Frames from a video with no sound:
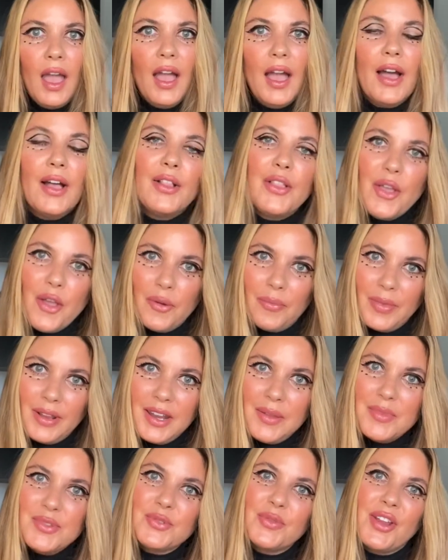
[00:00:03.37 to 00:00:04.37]
Hello, my
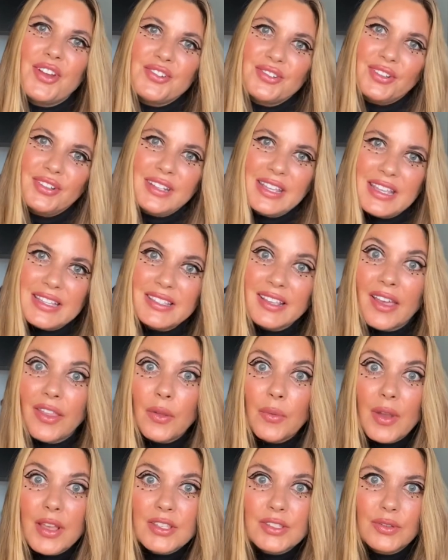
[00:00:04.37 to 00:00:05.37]
name is Rachel Anise,
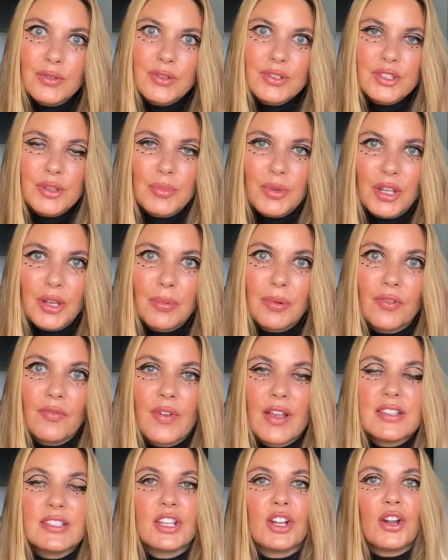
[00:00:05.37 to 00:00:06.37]
otherwise known as the Beauty
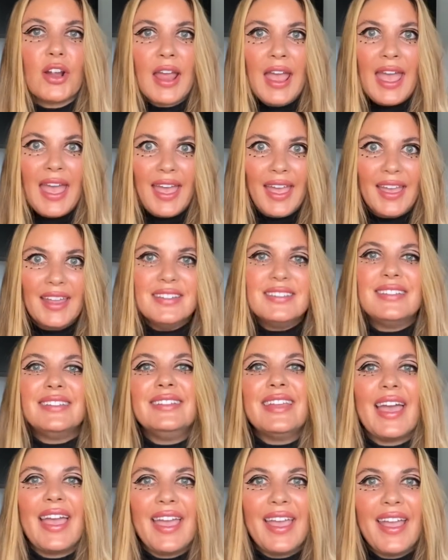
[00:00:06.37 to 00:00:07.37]
Professor, and
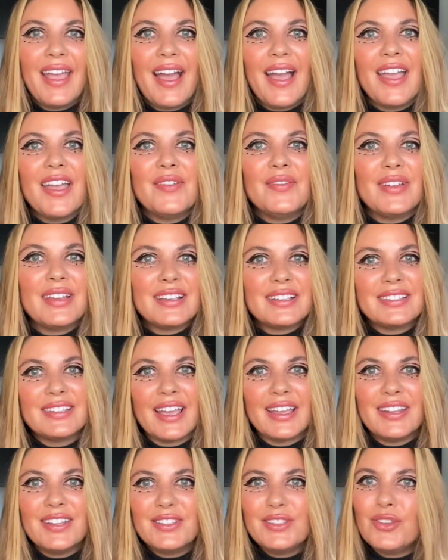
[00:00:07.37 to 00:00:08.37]
today I am
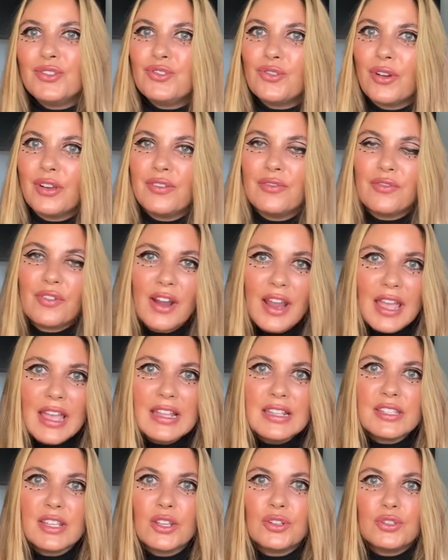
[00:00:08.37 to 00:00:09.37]
excited to join
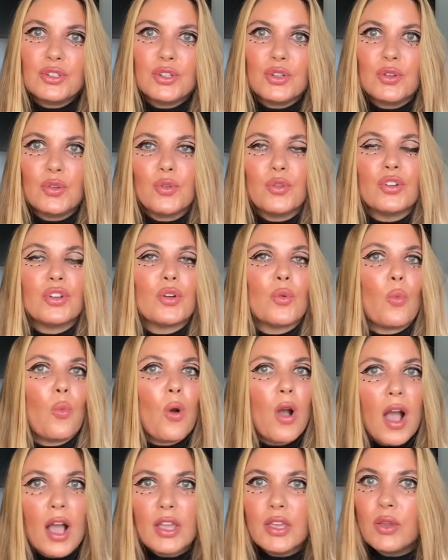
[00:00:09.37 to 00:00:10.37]
Franz to
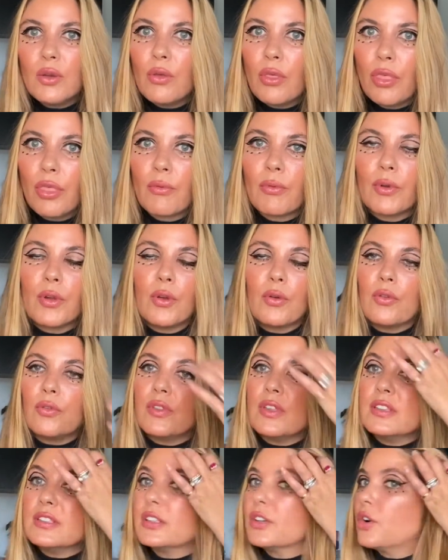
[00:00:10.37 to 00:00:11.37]
walk you through
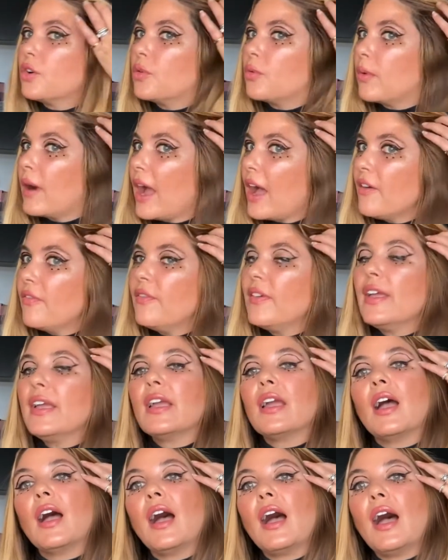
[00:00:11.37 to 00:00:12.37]
this
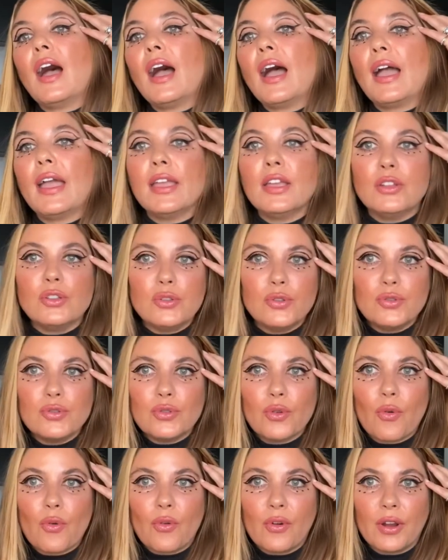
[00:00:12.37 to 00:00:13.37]
graphic eye
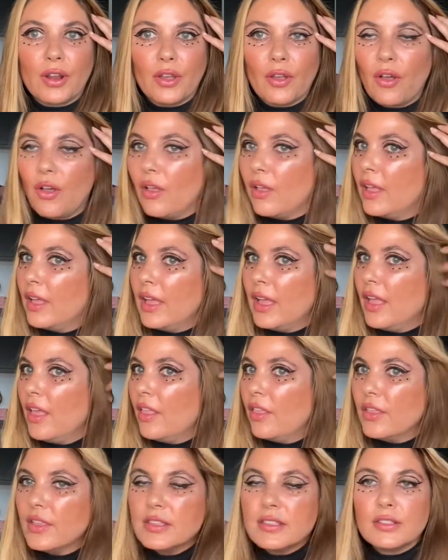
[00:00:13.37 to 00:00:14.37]
tutorial.
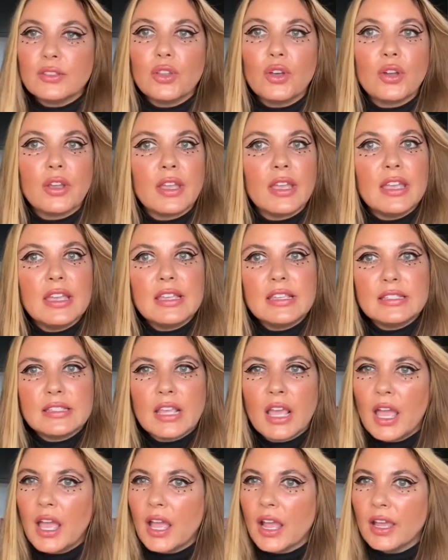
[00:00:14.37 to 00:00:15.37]
This look is
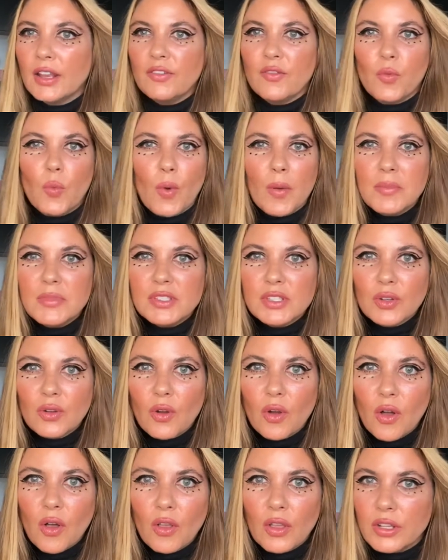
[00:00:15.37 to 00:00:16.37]
kind of
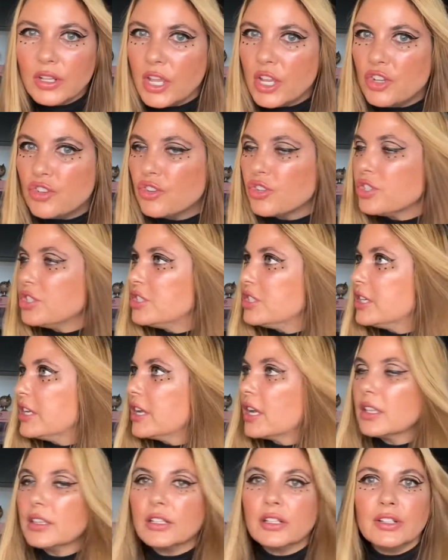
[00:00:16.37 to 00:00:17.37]
whimsical and
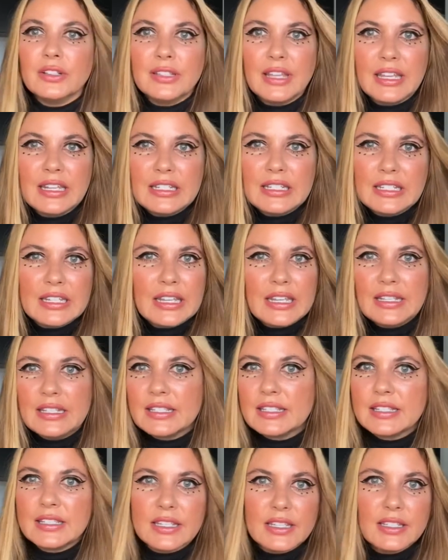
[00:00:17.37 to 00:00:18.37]
interesting, a little
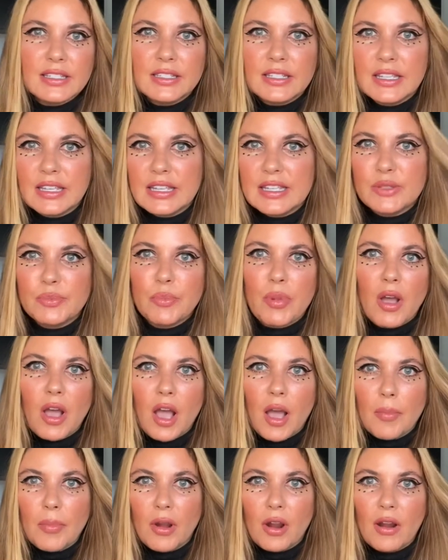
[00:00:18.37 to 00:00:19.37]
1960s
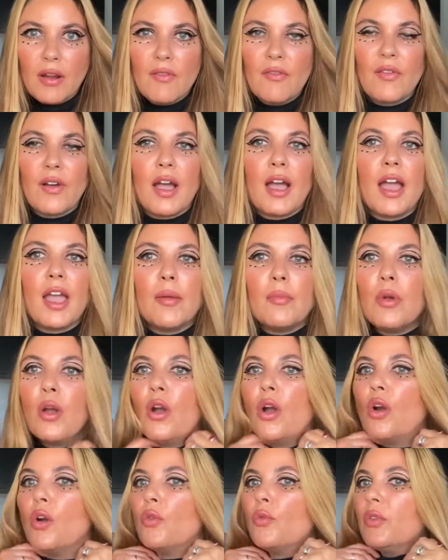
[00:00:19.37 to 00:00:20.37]
pop art vibe,
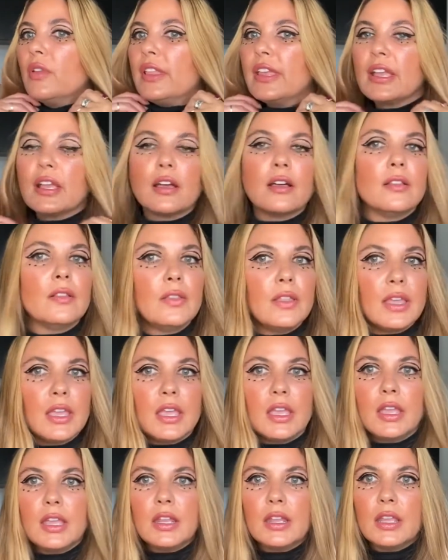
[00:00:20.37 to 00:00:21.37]
really
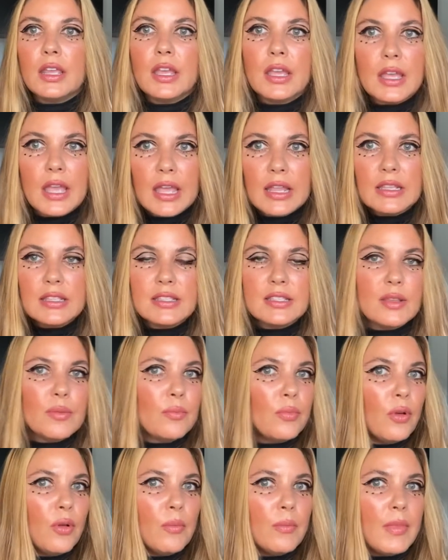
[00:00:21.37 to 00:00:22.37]
clean and
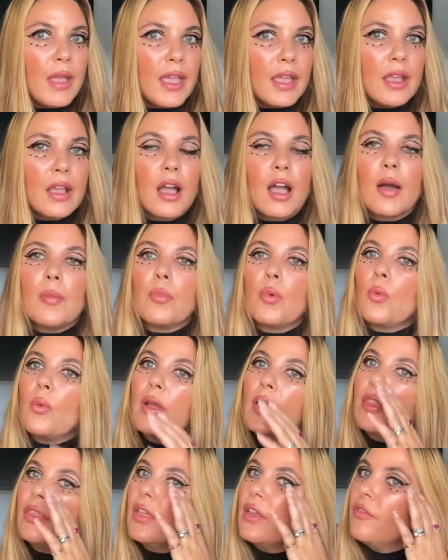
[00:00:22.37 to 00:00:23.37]
simple makeup
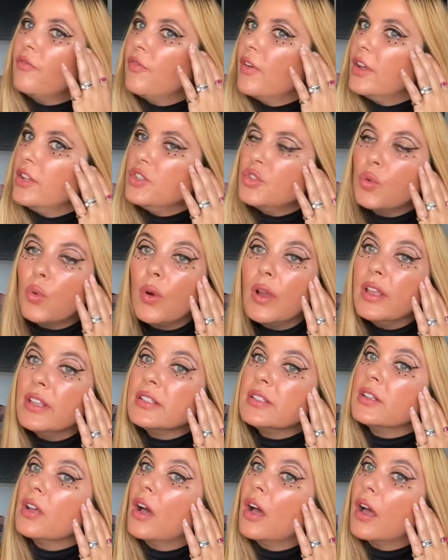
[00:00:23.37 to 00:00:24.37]
with a fun
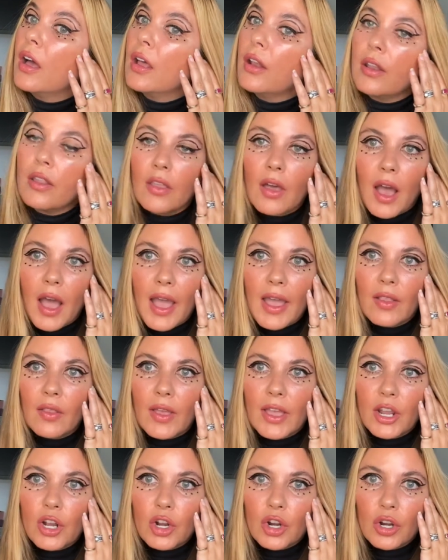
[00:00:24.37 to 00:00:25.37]
twist on
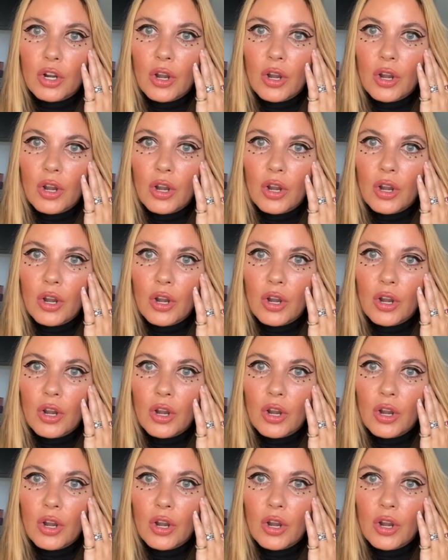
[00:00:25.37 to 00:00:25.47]
eyeliner.